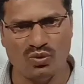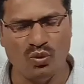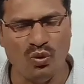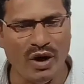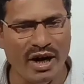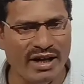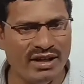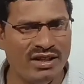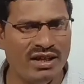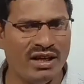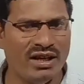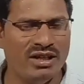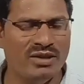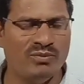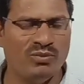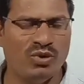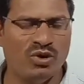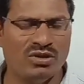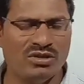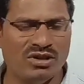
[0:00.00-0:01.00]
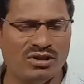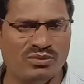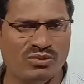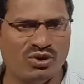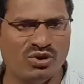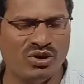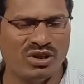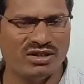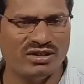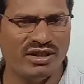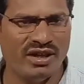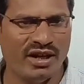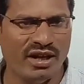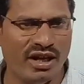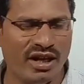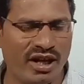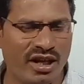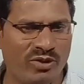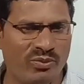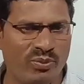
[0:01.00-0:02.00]
Why they are important? Because they are
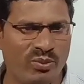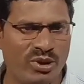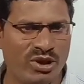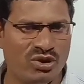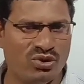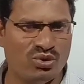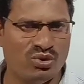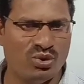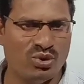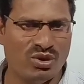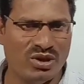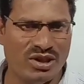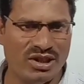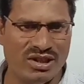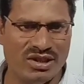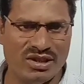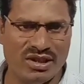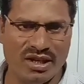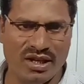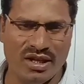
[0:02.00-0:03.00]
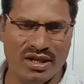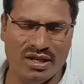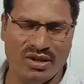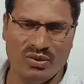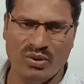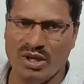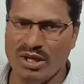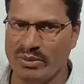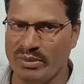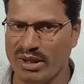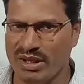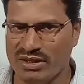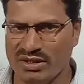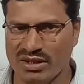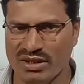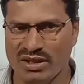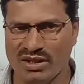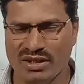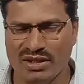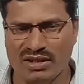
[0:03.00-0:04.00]
helping to clean the environment.
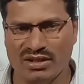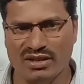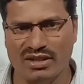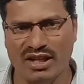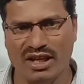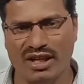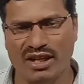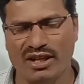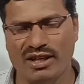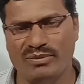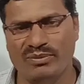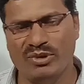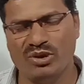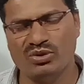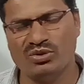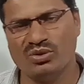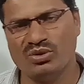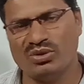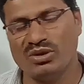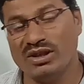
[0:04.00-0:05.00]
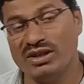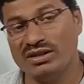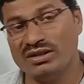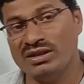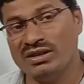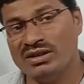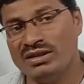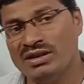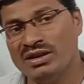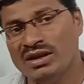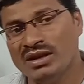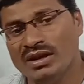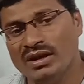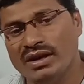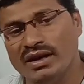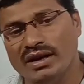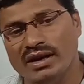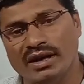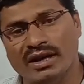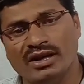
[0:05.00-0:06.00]
They are helping to clean the
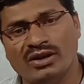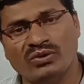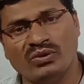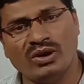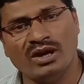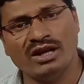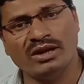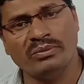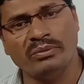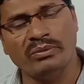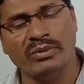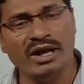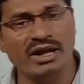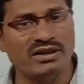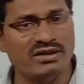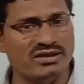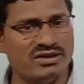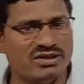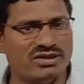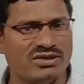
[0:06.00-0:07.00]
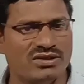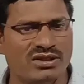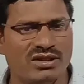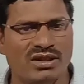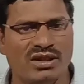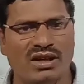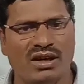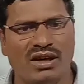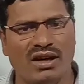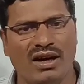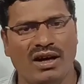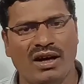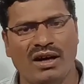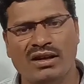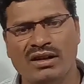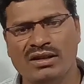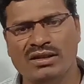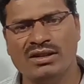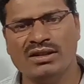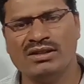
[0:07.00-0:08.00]
environment.
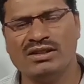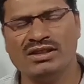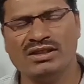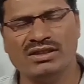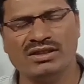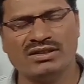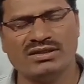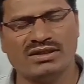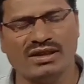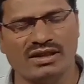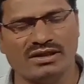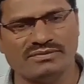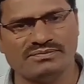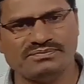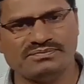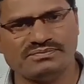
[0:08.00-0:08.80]
Another thing is there.